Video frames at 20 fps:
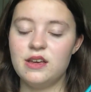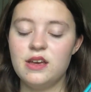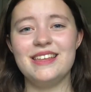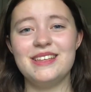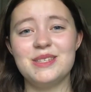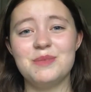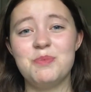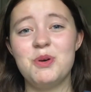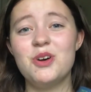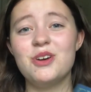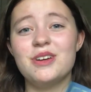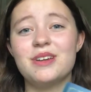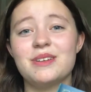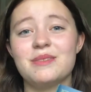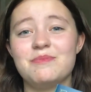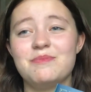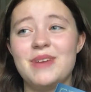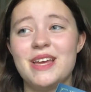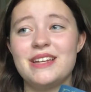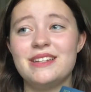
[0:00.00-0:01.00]
This book
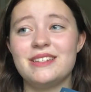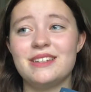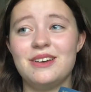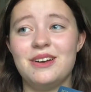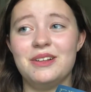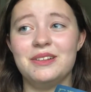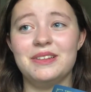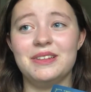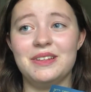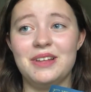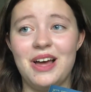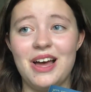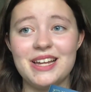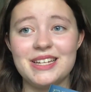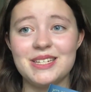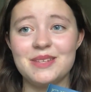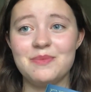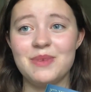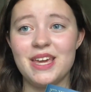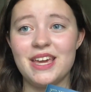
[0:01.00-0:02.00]
meant a
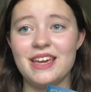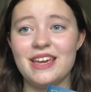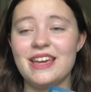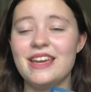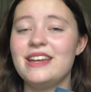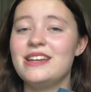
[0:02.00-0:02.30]
lot to me.